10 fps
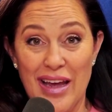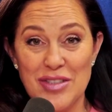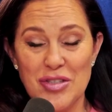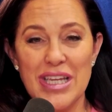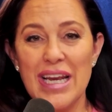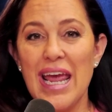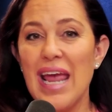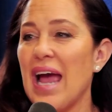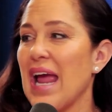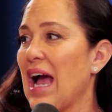And so today
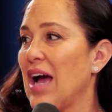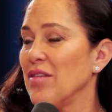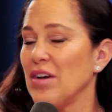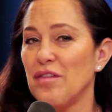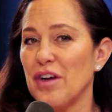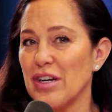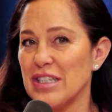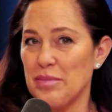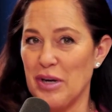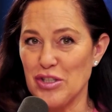I have a very
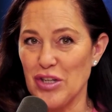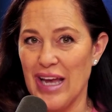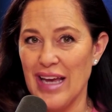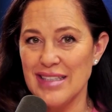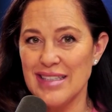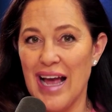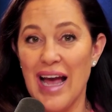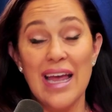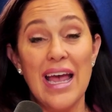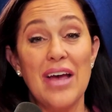special guest.
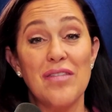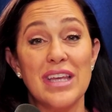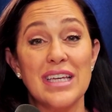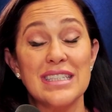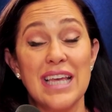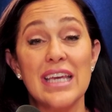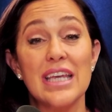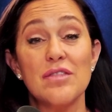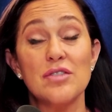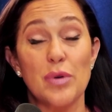I have the
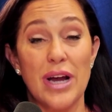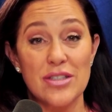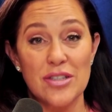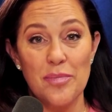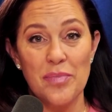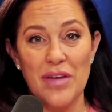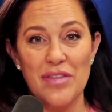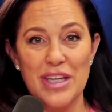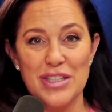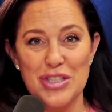executive director of
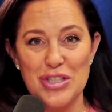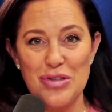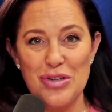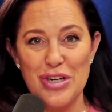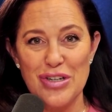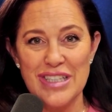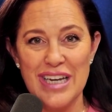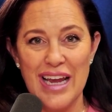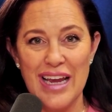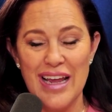the Institute here
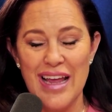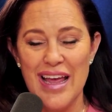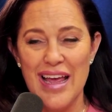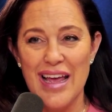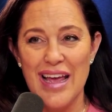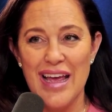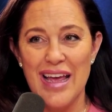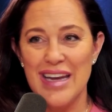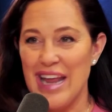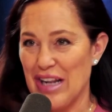today,
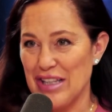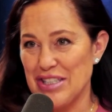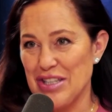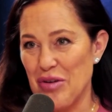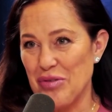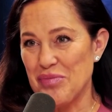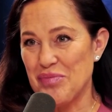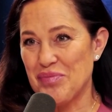Nathalie Sloane.